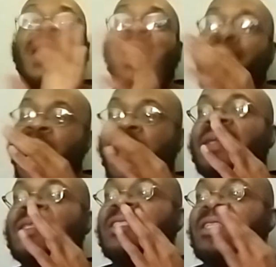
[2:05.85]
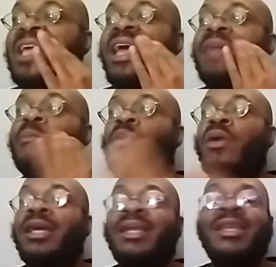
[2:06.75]
And I understand
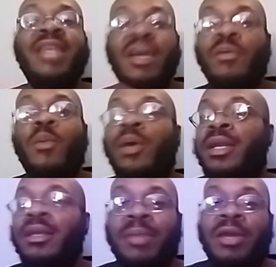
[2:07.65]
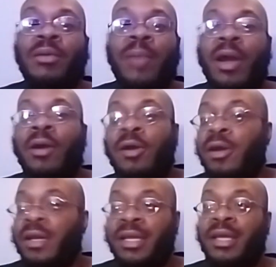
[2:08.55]
Morgan never wanted to be around
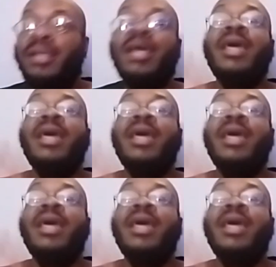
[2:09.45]
her again.